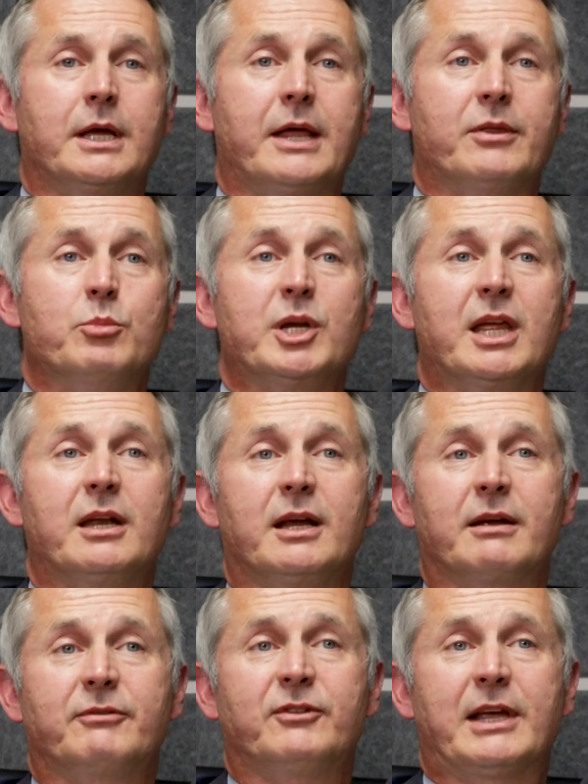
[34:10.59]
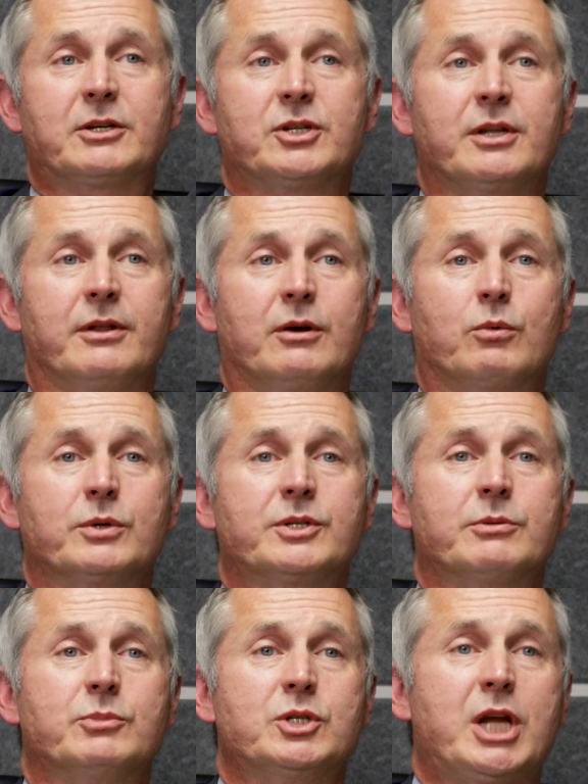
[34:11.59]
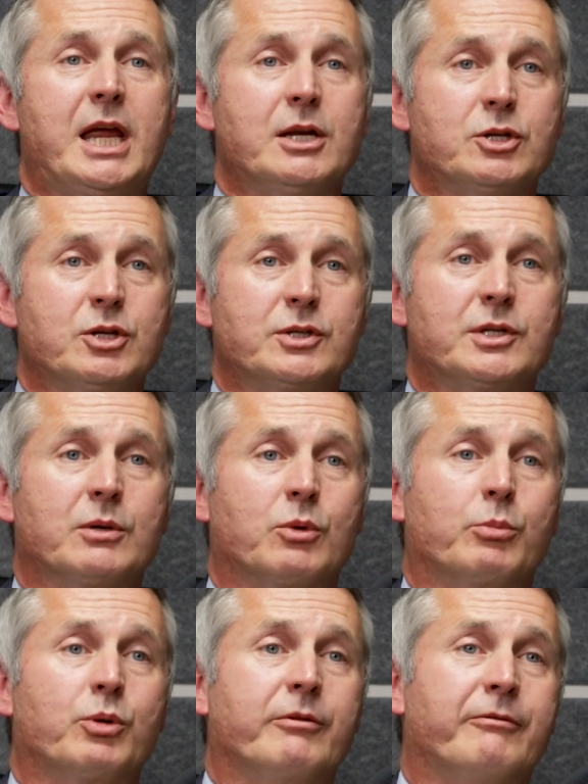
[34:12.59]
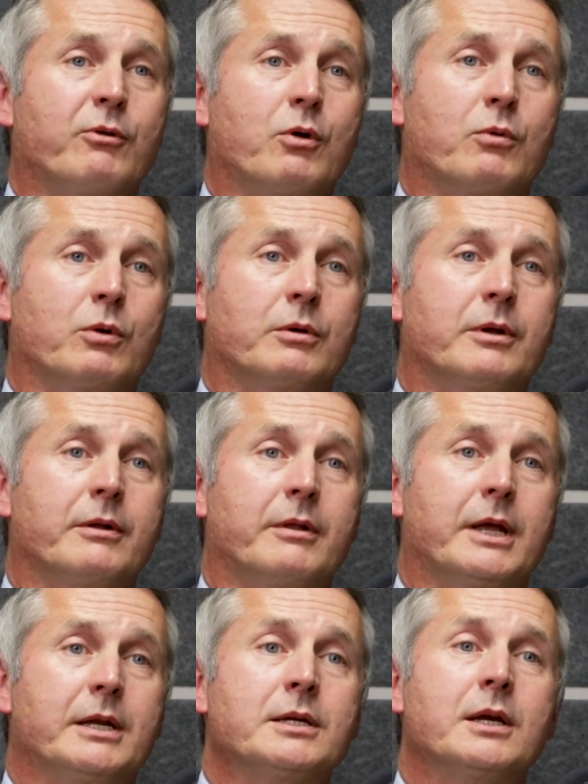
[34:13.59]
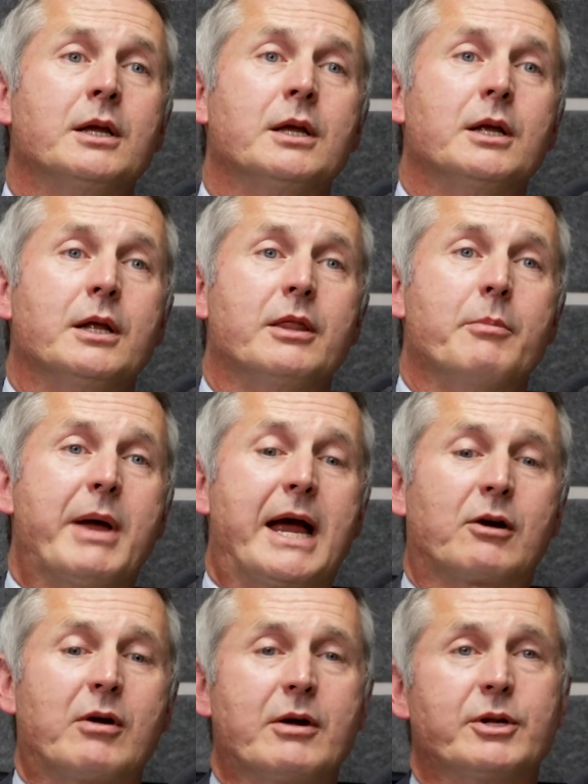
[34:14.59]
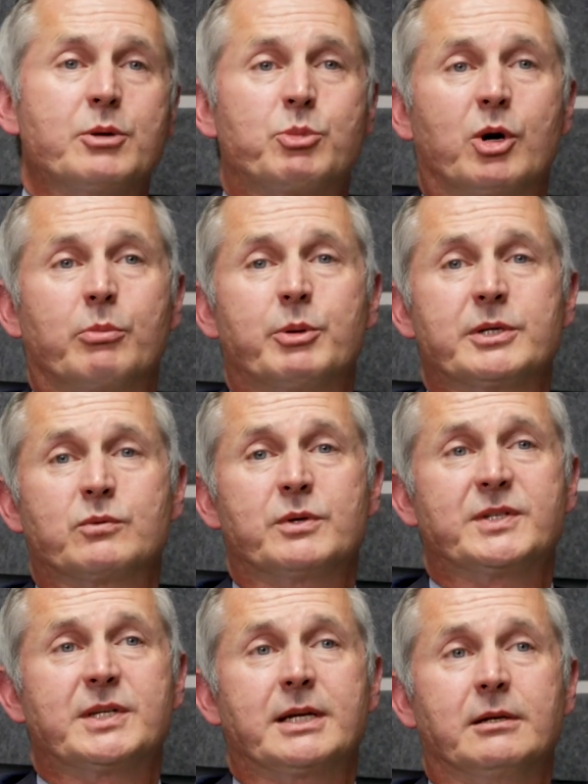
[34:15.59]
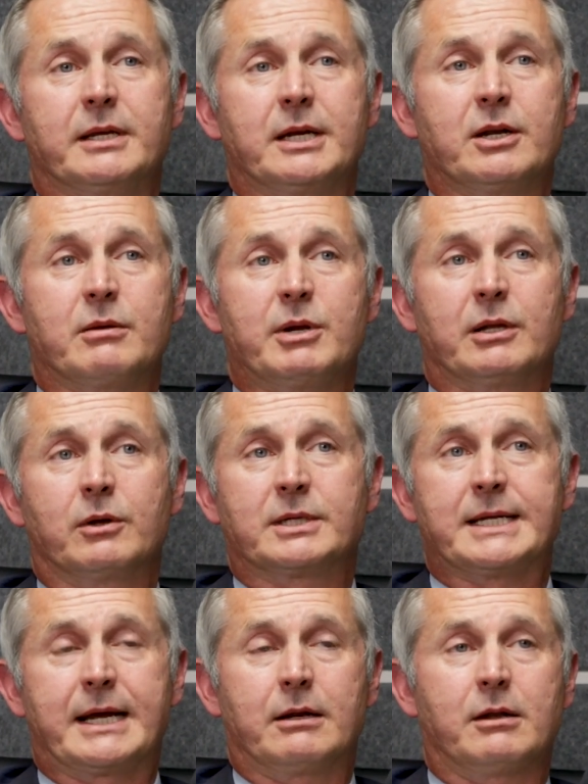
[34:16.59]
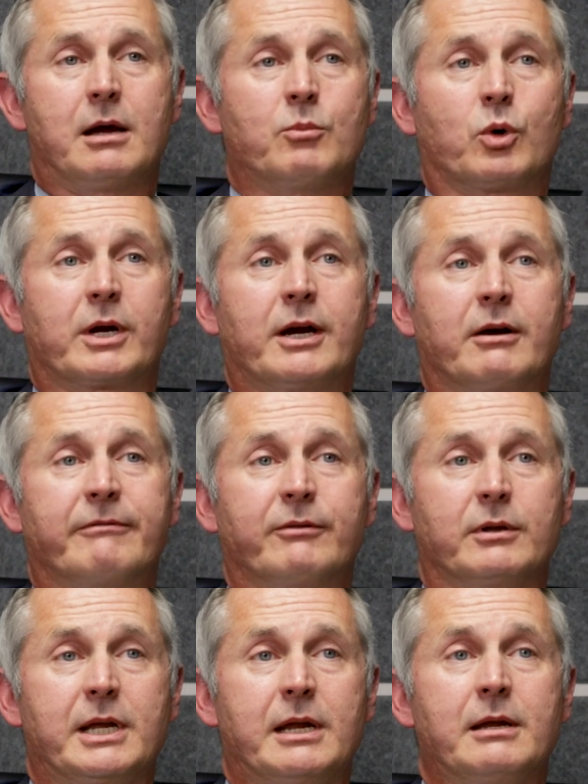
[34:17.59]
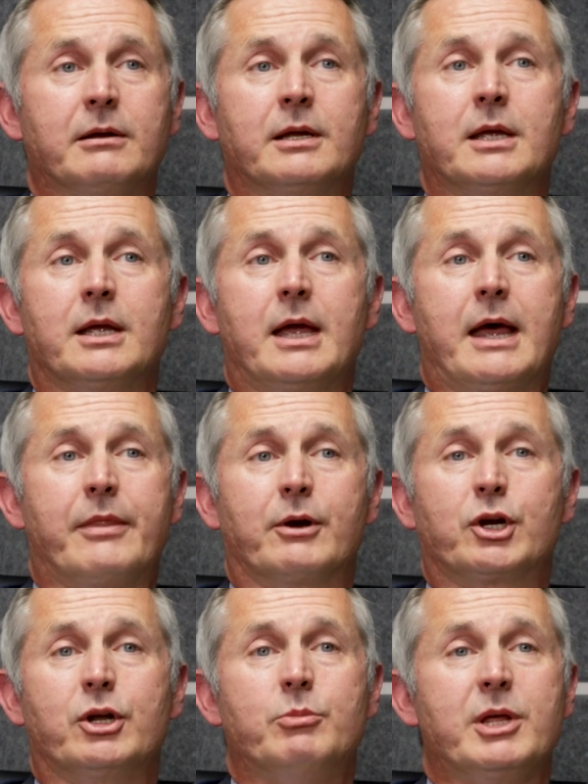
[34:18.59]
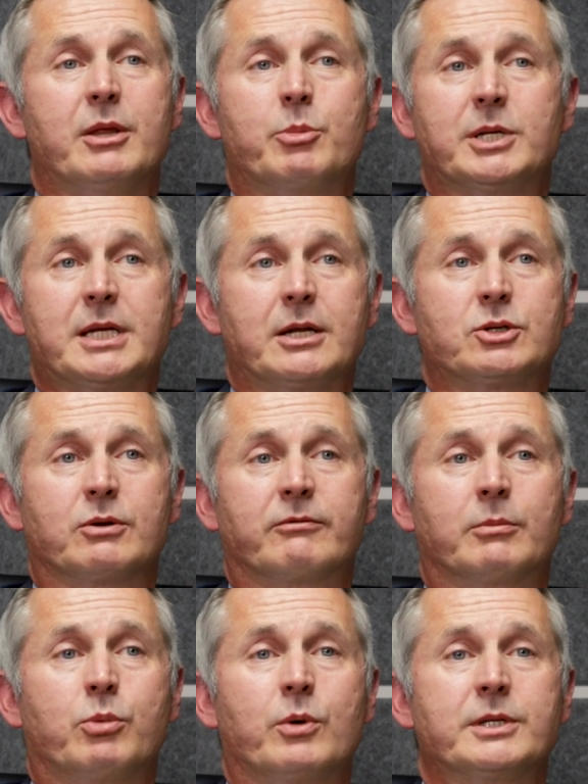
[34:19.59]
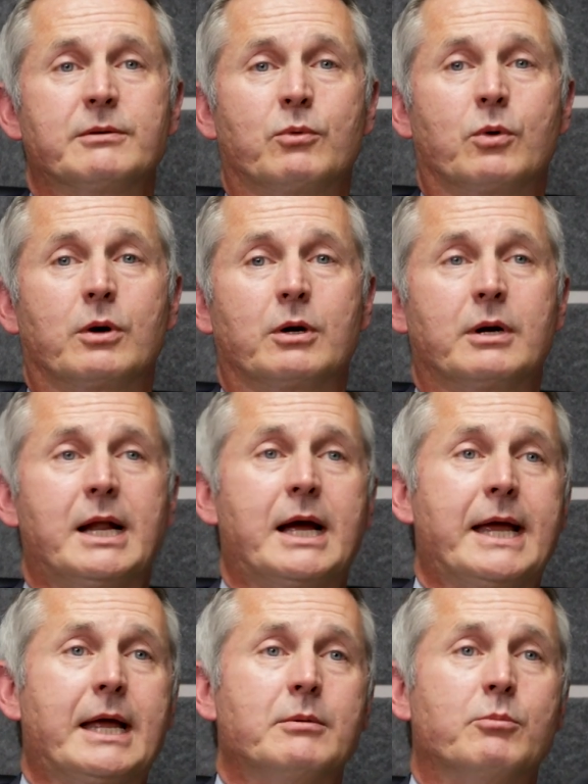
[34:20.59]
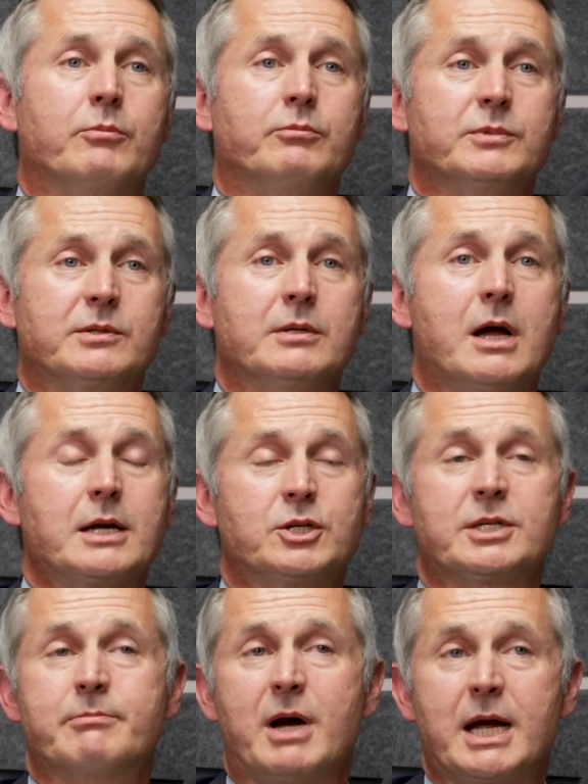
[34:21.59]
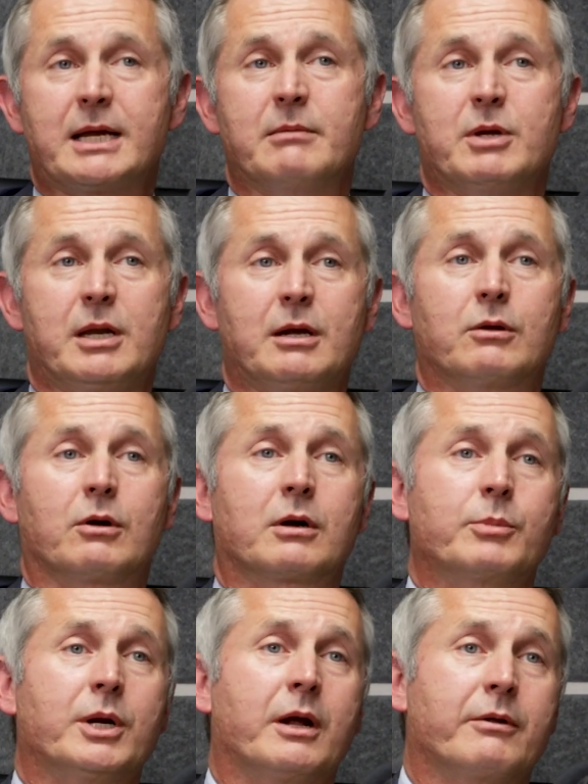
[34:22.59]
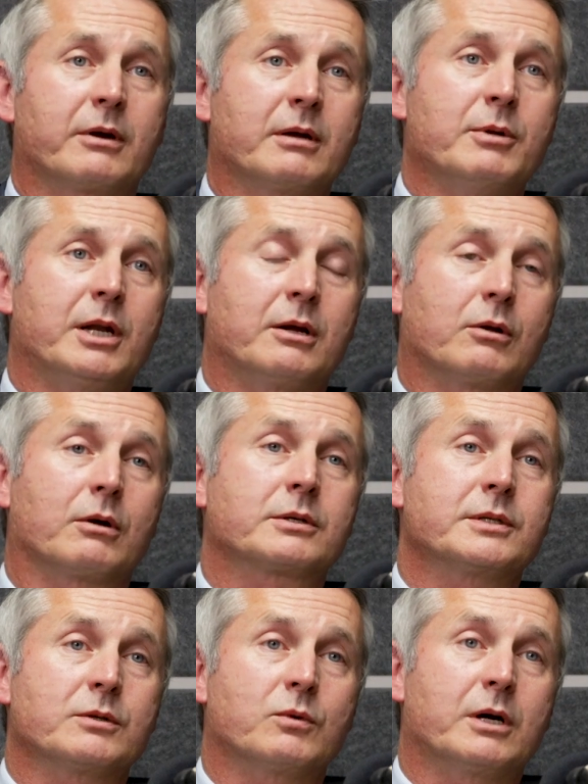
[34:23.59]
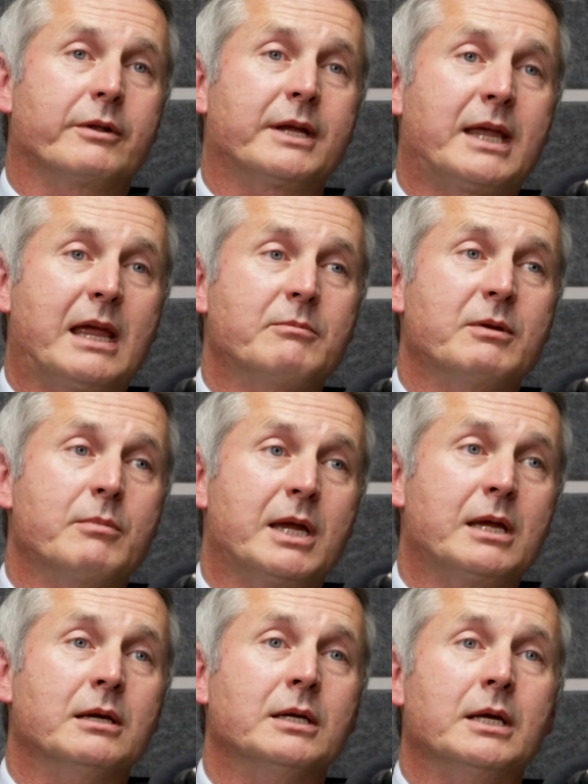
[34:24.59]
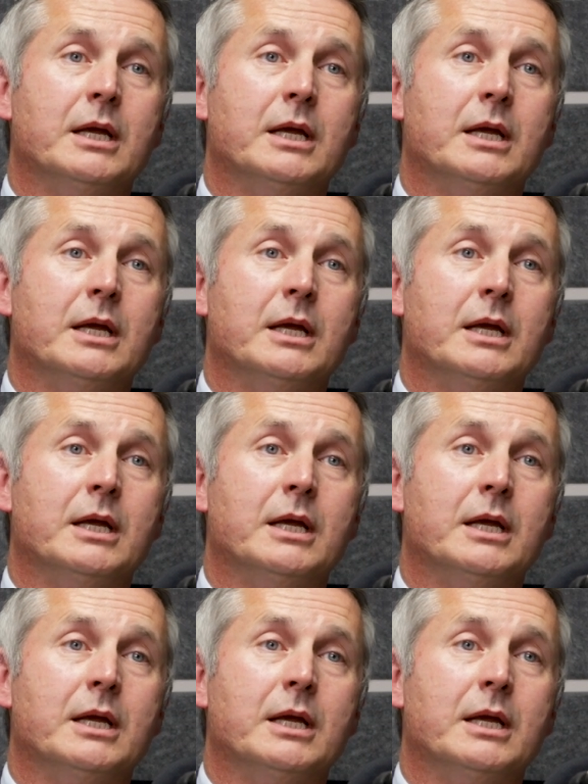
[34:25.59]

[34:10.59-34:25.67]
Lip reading: At the beginning of session, there were some changes that were put forward, that the background and purpose was suddenly going to be looked at a lot more carefully, and there could be the potential for points of order. And I had not just my committee clerk, but other committee clerks as well that came to me